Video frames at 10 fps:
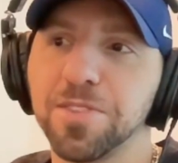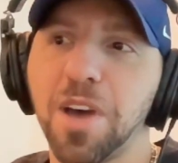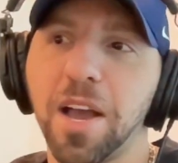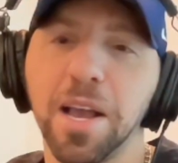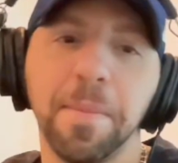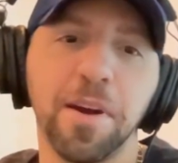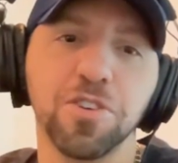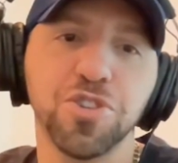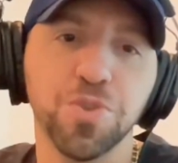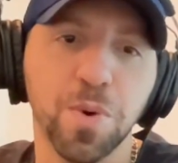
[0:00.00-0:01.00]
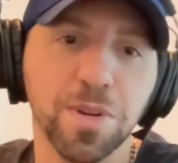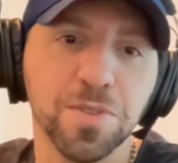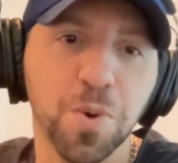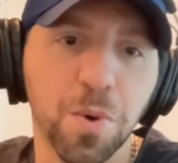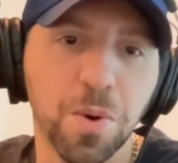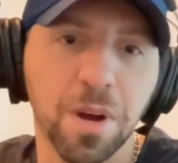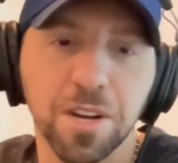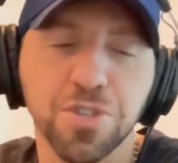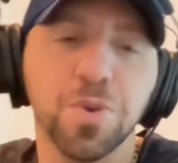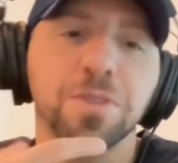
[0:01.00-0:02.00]
talking about a short
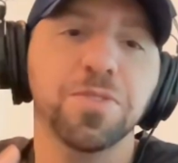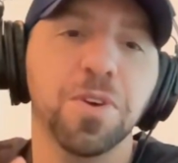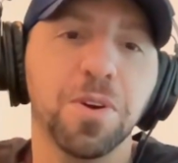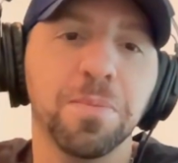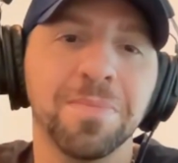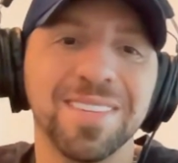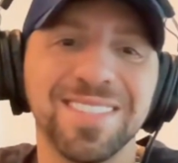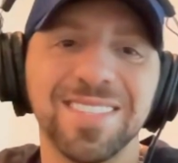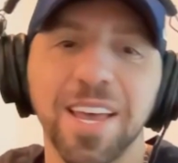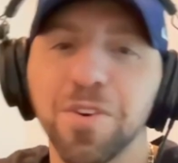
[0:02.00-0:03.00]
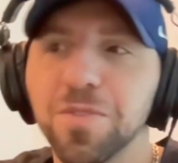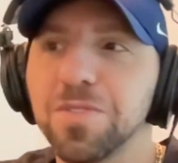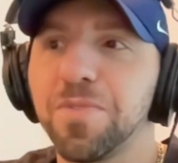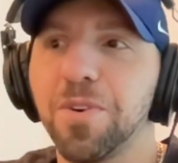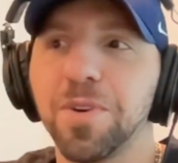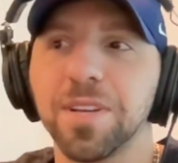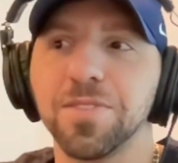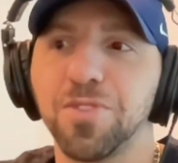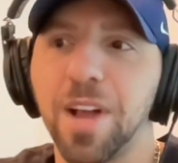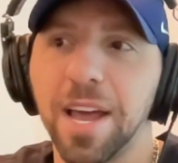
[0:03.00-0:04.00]
term sales
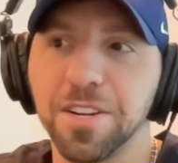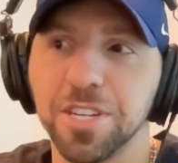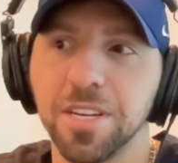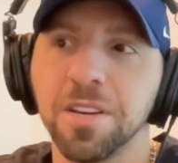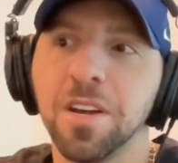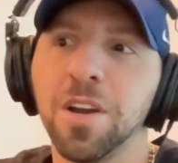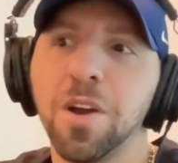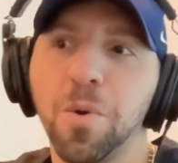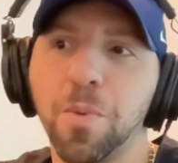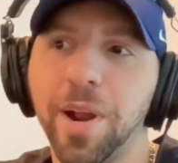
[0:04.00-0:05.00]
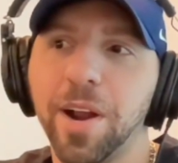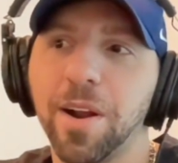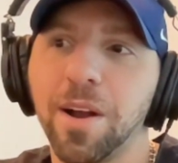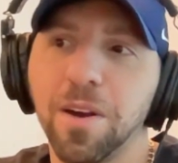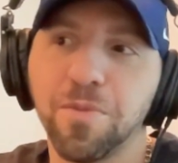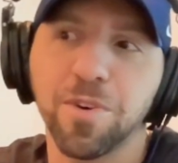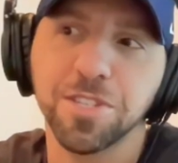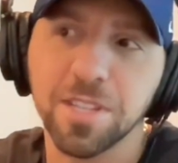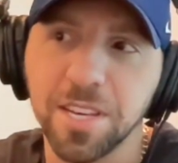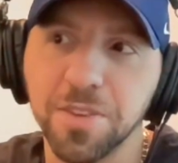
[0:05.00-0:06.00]
focused strategy where
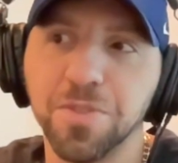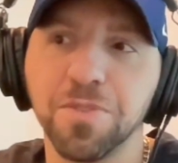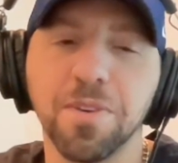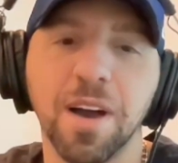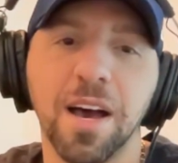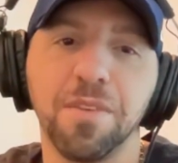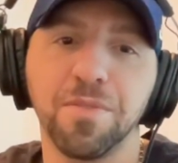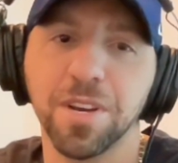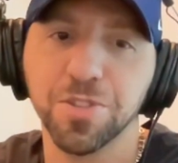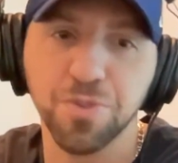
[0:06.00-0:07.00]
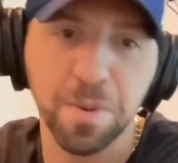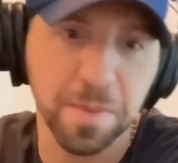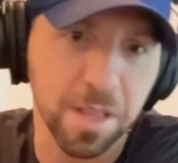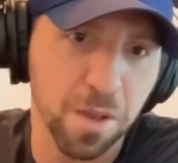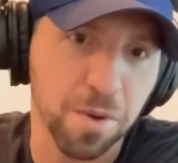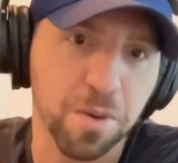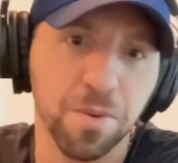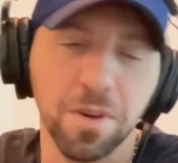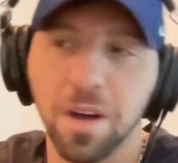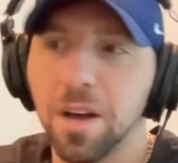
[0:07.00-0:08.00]
unfortunately you do have extremely low
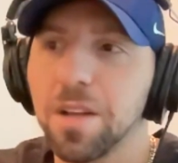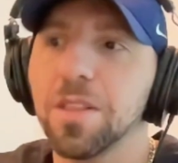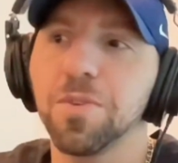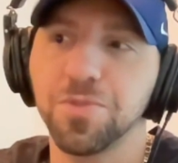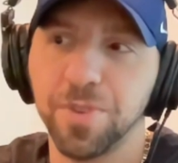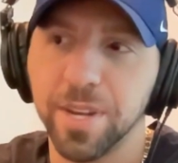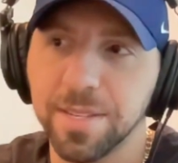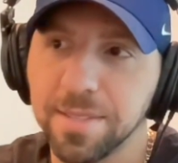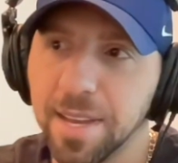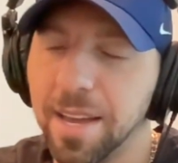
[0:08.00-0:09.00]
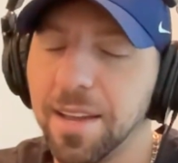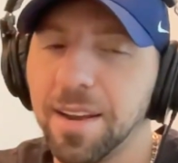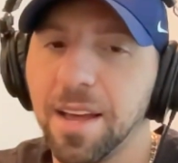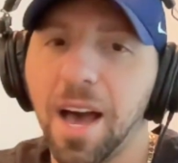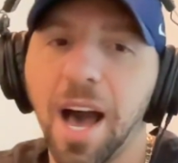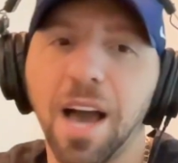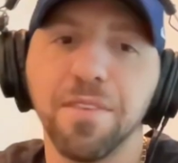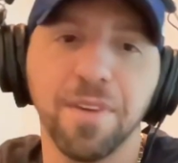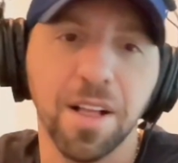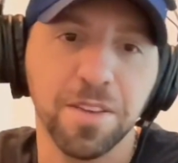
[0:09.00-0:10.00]
close rates and high
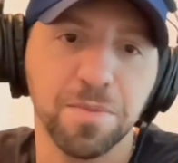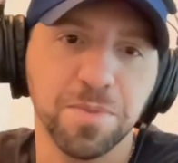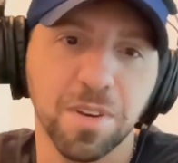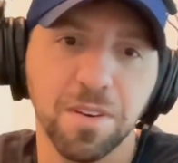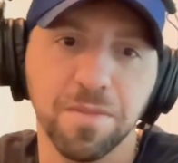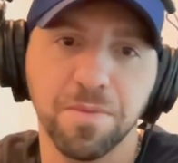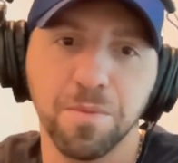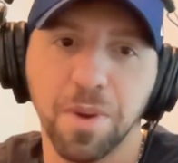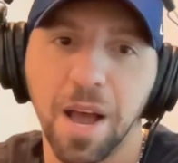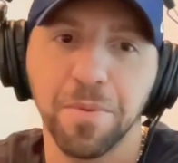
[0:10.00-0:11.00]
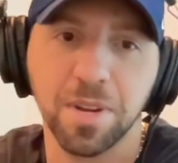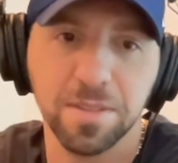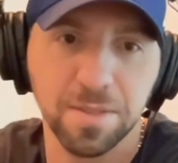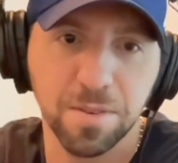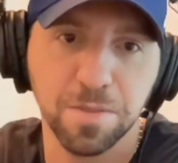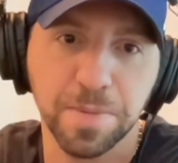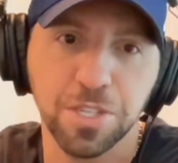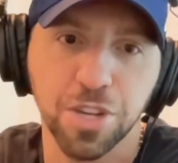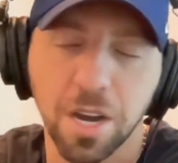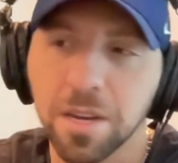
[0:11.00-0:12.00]
volumes of what I would consider to be
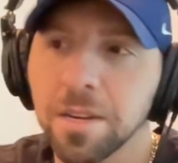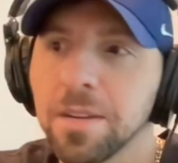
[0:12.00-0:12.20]
junk.